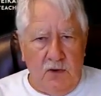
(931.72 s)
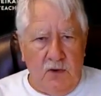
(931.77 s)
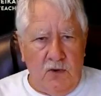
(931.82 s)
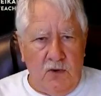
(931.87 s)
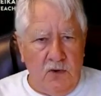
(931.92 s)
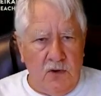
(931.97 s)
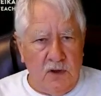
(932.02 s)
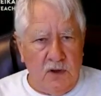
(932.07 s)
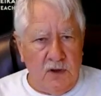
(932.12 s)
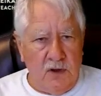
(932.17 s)

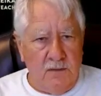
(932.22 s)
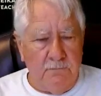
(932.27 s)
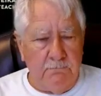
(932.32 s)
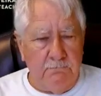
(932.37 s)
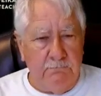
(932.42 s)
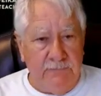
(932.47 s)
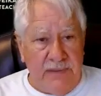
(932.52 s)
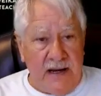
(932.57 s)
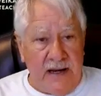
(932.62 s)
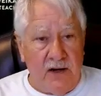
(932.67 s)
or
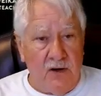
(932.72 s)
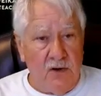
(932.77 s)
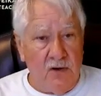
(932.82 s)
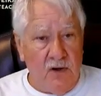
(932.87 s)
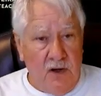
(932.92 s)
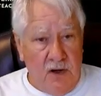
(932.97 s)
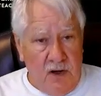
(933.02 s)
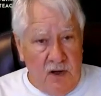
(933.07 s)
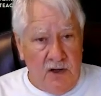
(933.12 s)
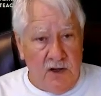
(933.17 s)
bear
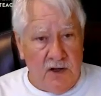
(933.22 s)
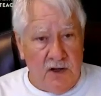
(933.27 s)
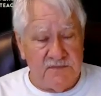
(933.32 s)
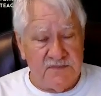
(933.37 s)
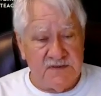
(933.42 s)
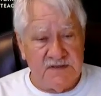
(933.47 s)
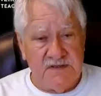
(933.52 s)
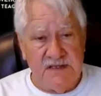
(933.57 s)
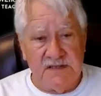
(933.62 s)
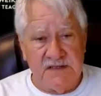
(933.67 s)

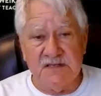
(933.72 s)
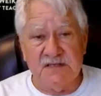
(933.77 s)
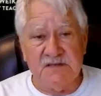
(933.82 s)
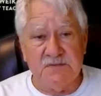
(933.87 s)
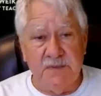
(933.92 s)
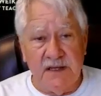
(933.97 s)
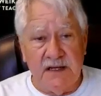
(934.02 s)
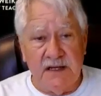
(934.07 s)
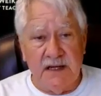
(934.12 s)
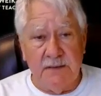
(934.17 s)
arms. This has
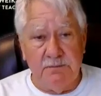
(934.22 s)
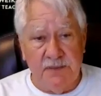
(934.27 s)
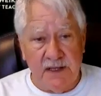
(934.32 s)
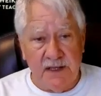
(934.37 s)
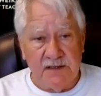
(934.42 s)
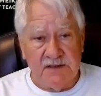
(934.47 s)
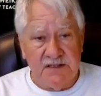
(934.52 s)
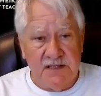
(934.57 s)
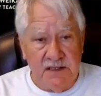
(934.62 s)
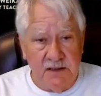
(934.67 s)
been a
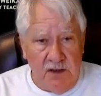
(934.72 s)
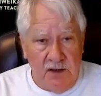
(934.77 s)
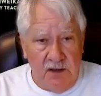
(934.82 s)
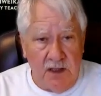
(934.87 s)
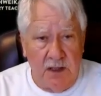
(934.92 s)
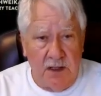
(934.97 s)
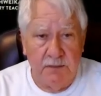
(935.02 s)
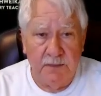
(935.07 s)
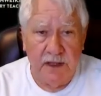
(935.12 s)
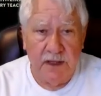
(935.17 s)
big deal
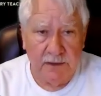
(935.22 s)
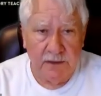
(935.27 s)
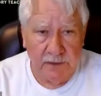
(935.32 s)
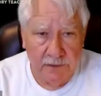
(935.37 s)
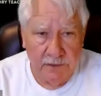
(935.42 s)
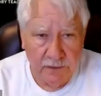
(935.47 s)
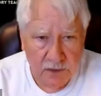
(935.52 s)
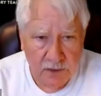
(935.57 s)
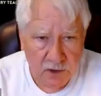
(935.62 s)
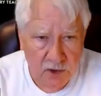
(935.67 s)

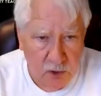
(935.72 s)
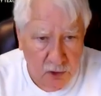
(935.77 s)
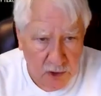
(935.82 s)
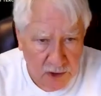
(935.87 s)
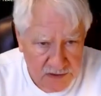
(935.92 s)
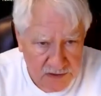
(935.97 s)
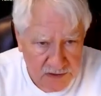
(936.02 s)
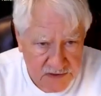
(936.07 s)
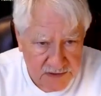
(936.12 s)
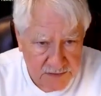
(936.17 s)
among
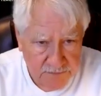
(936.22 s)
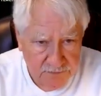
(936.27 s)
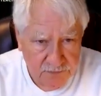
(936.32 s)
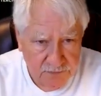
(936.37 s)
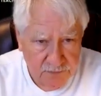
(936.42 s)
courts.